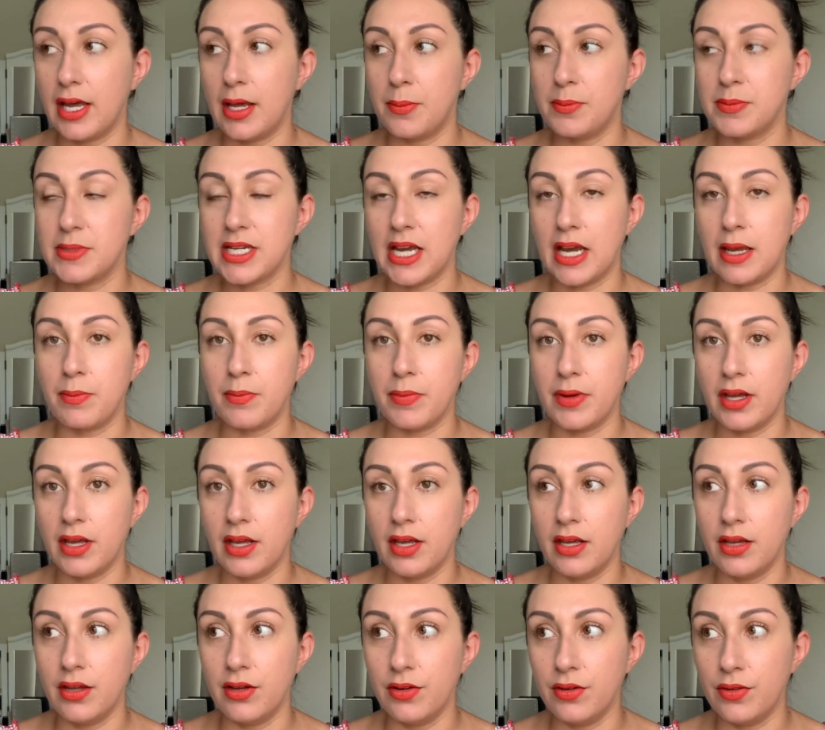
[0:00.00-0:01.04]
type
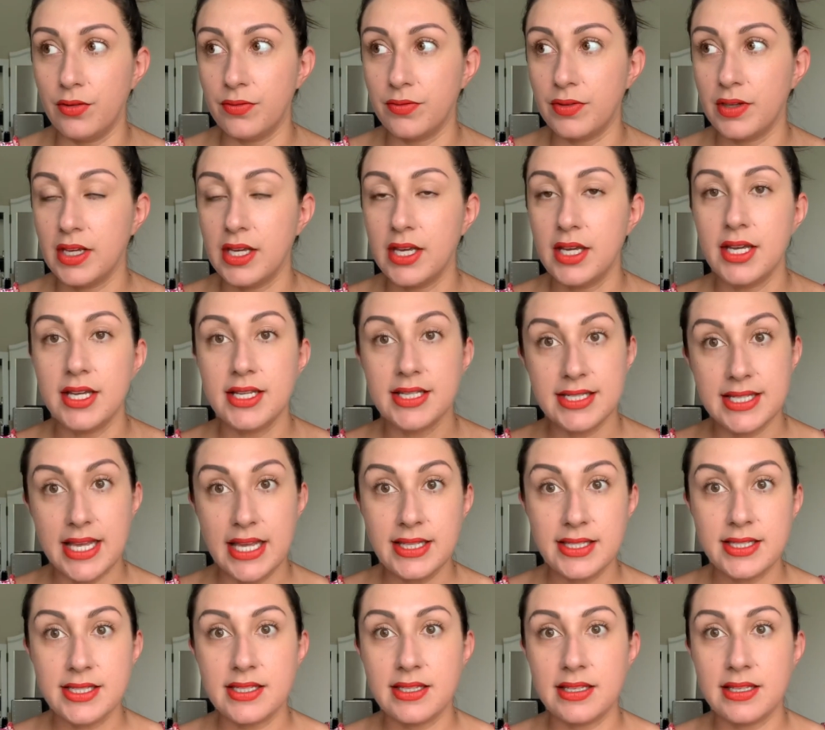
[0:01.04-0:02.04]
of scents,